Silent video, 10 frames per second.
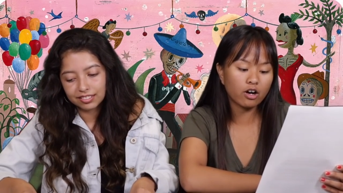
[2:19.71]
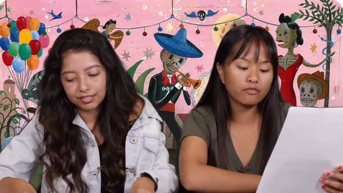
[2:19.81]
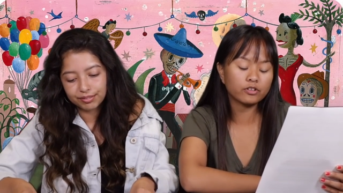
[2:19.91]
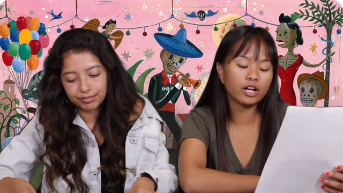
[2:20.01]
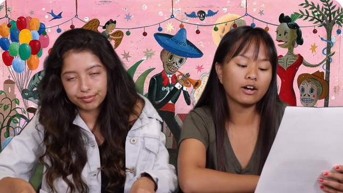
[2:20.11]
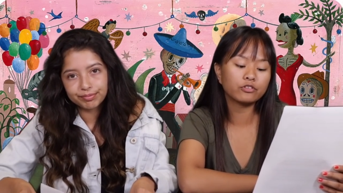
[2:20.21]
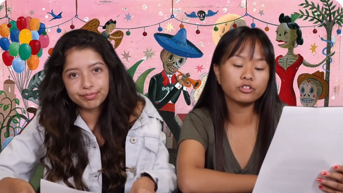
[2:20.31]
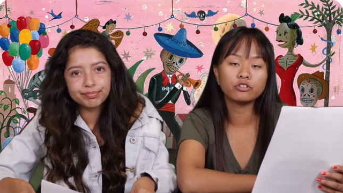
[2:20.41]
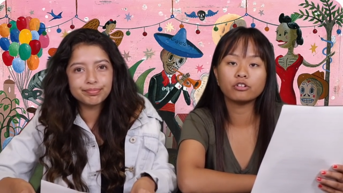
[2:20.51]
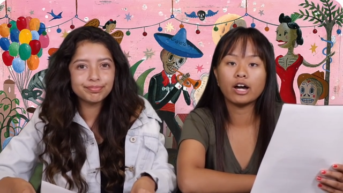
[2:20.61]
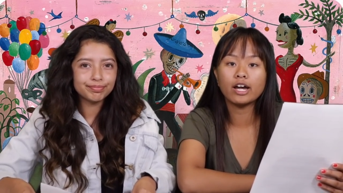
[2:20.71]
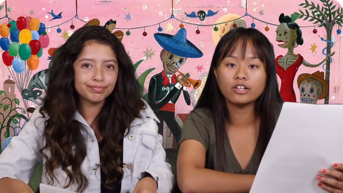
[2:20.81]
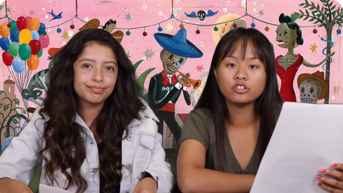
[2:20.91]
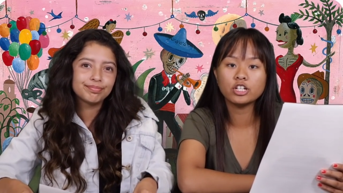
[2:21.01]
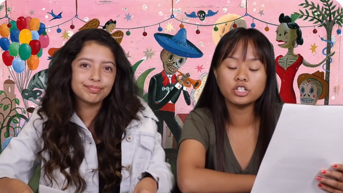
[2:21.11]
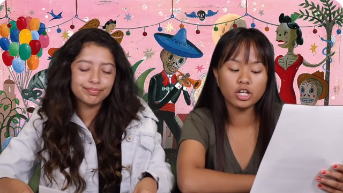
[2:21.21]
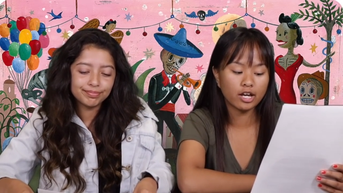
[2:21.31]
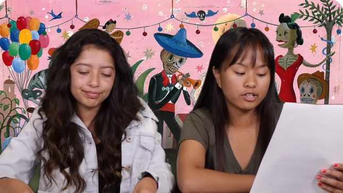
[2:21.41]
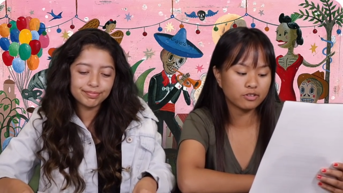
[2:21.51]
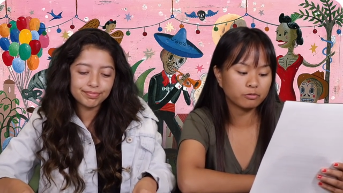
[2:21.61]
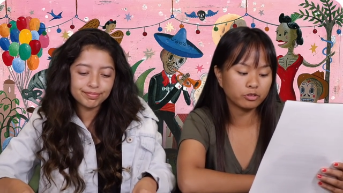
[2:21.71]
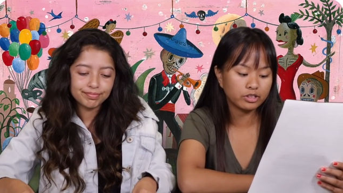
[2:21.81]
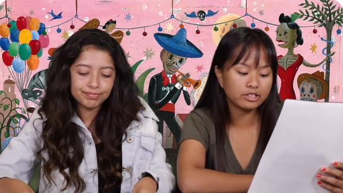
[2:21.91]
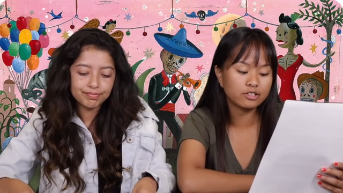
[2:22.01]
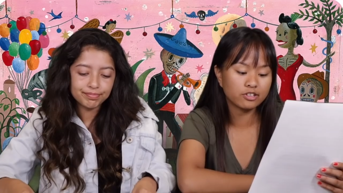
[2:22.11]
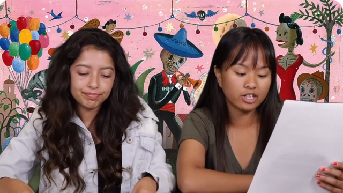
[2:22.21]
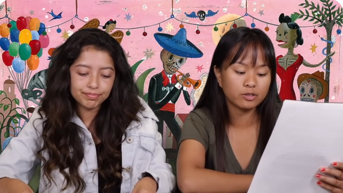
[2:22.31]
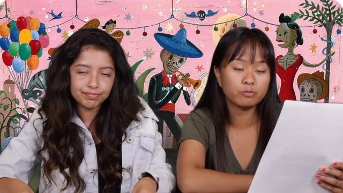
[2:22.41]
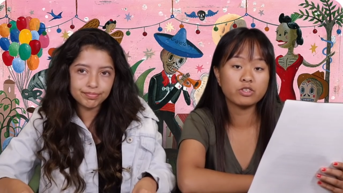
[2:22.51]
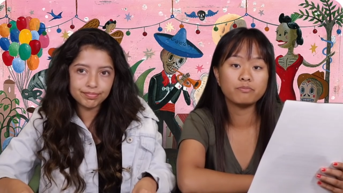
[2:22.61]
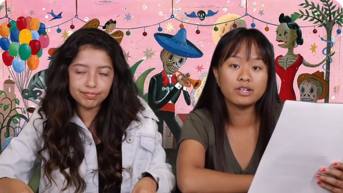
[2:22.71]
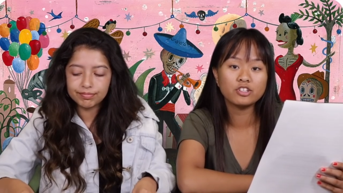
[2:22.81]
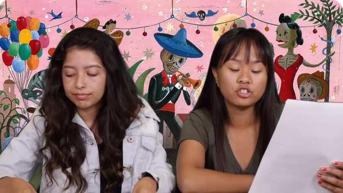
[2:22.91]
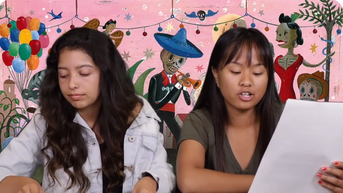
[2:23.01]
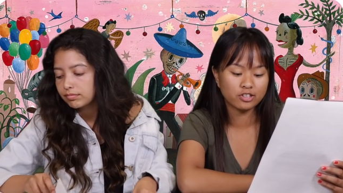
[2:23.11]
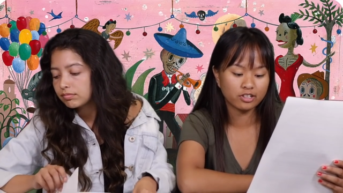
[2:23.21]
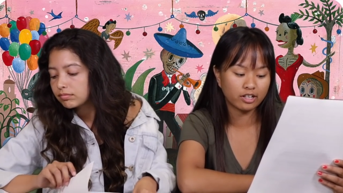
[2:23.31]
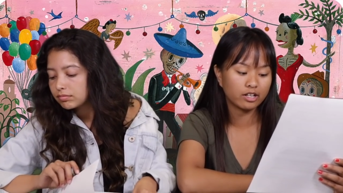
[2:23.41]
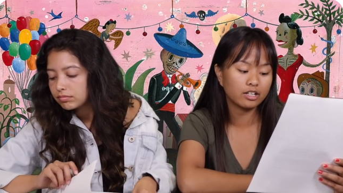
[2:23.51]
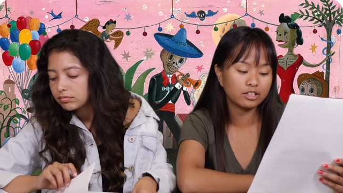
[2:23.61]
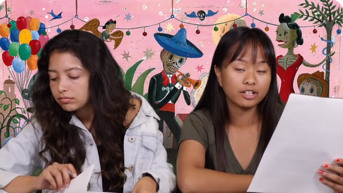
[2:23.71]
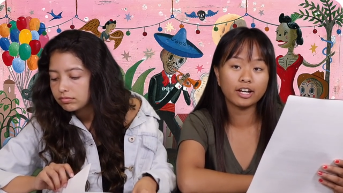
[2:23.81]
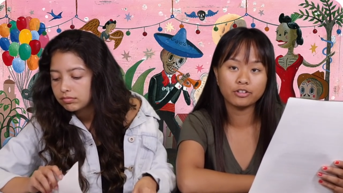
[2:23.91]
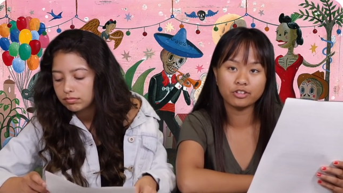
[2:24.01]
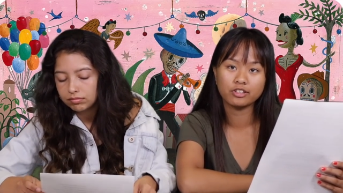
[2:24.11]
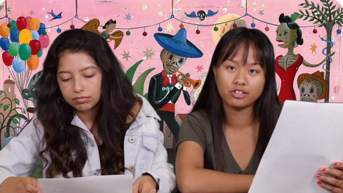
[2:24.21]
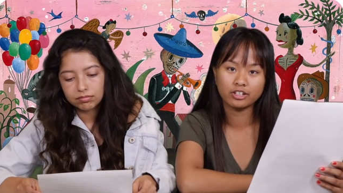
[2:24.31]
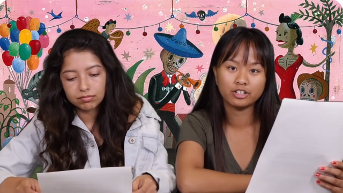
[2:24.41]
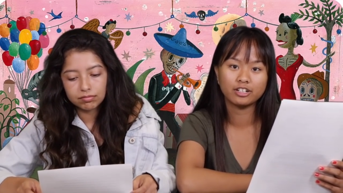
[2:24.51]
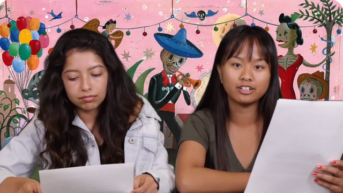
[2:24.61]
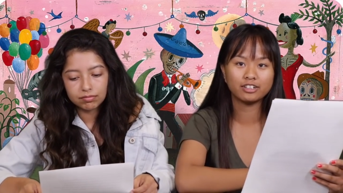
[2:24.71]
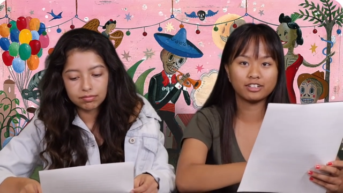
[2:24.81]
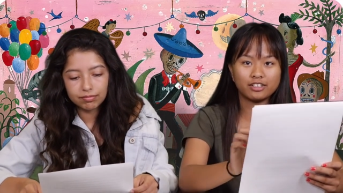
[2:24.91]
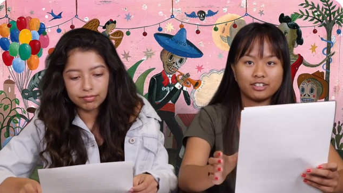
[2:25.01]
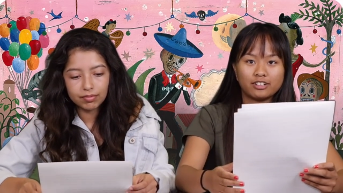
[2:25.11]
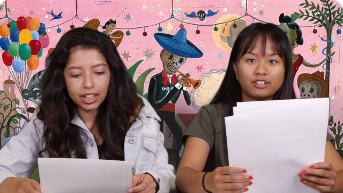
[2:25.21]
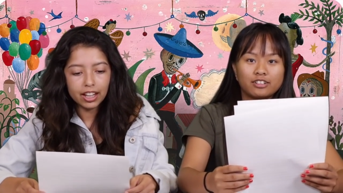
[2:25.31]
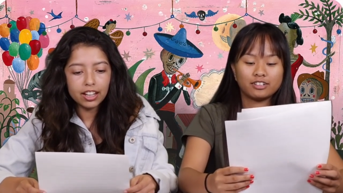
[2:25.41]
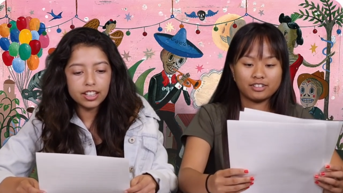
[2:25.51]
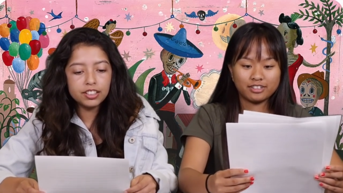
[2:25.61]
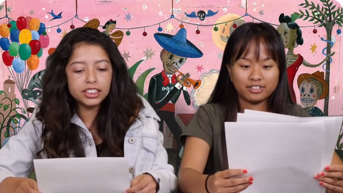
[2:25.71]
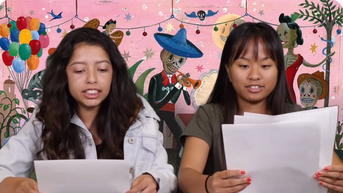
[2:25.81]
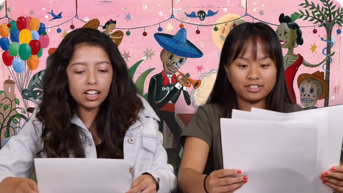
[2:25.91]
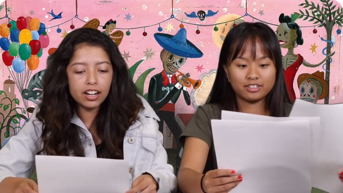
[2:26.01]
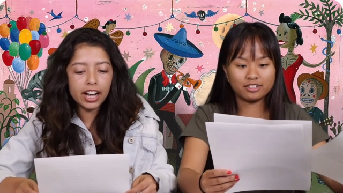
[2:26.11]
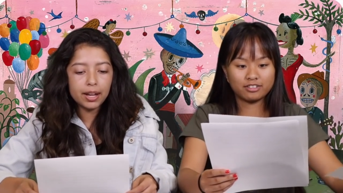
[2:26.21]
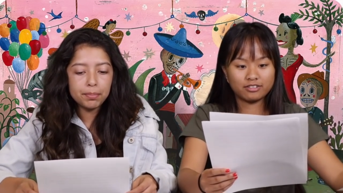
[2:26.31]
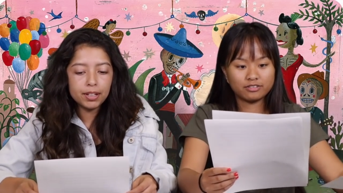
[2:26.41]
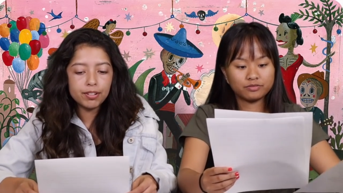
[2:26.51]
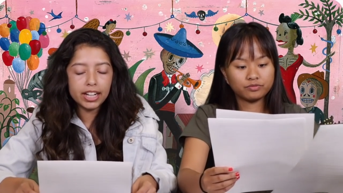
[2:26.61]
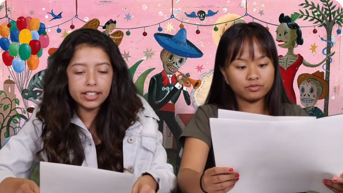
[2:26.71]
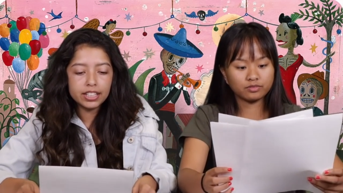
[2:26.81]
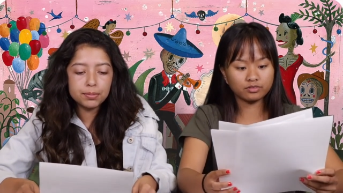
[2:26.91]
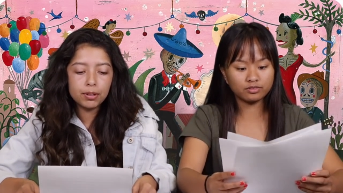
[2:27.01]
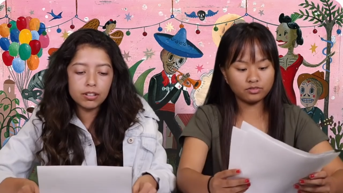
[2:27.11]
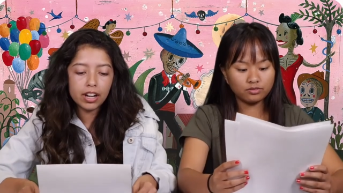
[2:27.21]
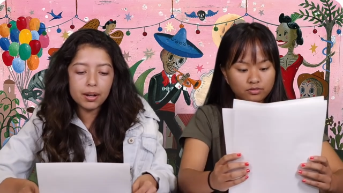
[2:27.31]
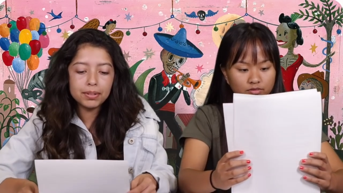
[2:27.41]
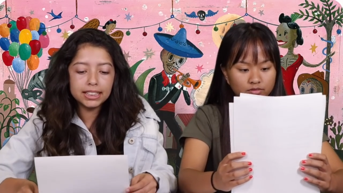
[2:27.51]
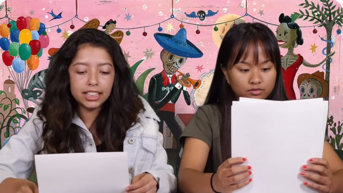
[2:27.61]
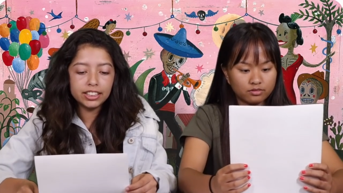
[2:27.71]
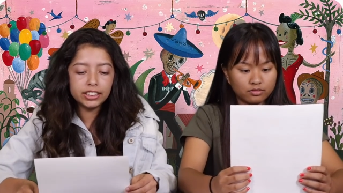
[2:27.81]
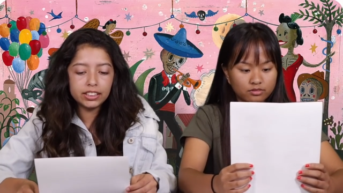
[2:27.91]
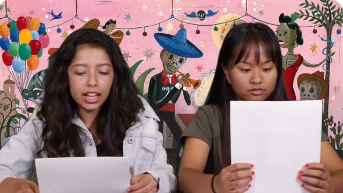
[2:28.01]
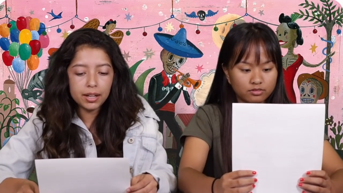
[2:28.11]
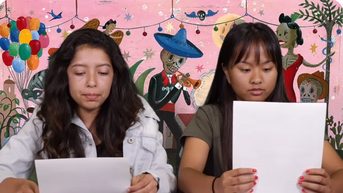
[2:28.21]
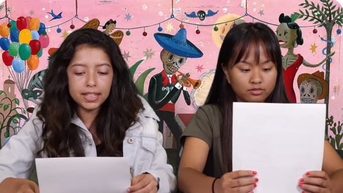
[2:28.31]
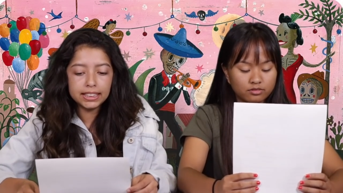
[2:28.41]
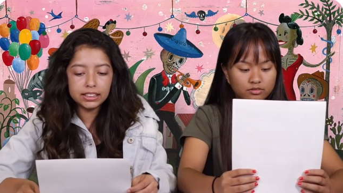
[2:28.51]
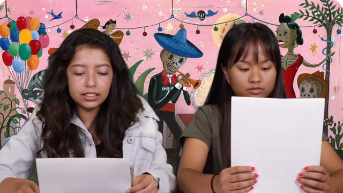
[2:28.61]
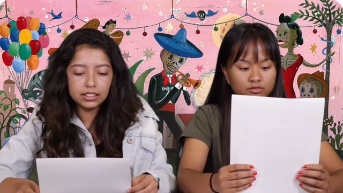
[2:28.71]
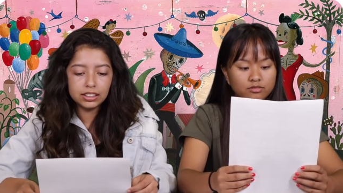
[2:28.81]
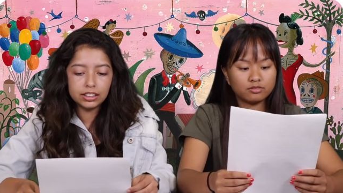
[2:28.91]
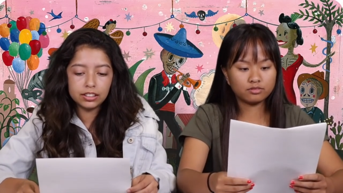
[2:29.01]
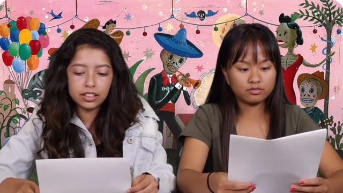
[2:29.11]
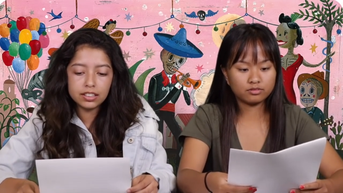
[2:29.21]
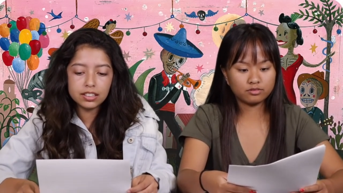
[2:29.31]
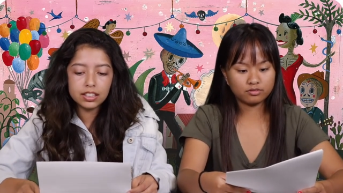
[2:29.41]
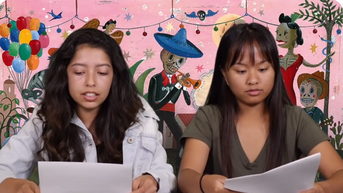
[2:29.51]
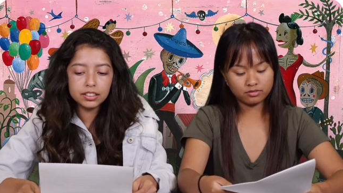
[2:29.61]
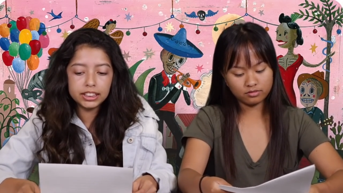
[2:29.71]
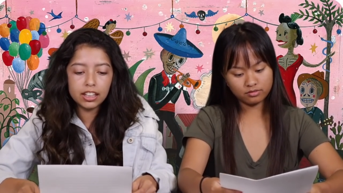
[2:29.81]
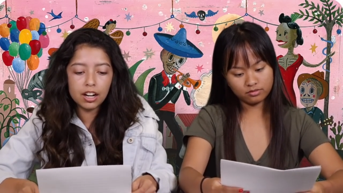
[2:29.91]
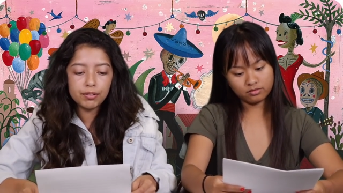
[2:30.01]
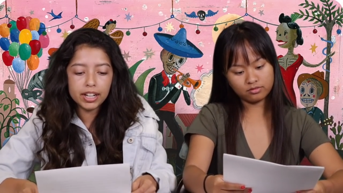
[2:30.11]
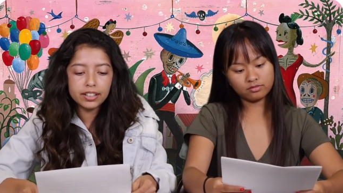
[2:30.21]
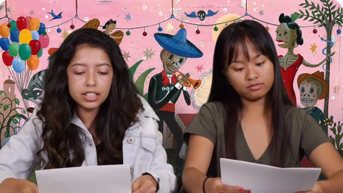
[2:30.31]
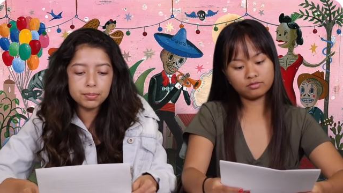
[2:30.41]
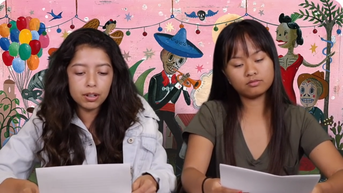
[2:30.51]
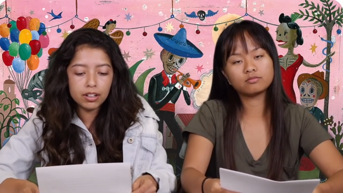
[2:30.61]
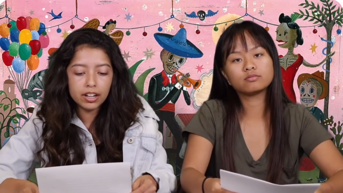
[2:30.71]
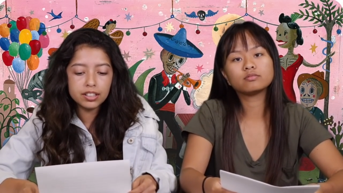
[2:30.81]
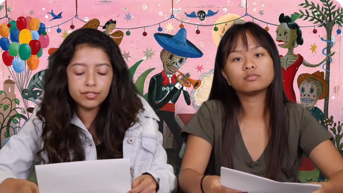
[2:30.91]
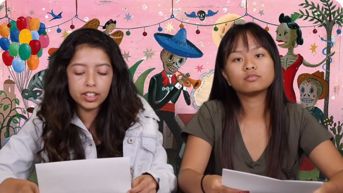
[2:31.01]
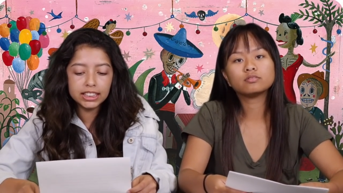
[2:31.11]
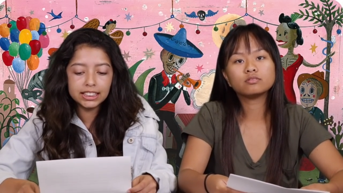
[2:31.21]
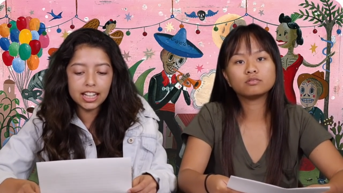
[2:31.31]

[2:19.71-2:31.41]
Speaker 1: offered after school at SJHS will need to sign up with Miss Jessica in the Counseling Center.
Speaker 2: UCR AP Readiness Program, attention AP students, the UCR Readiness Program's first